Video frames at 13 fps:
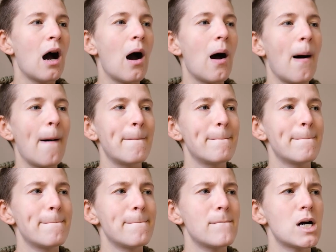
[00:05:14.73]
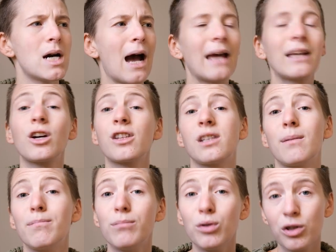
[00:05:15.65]
I got
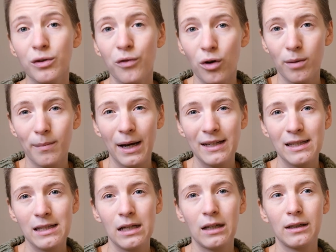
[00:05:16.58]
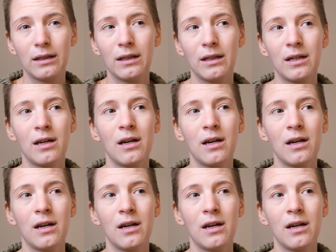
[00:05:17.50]
some books for my son.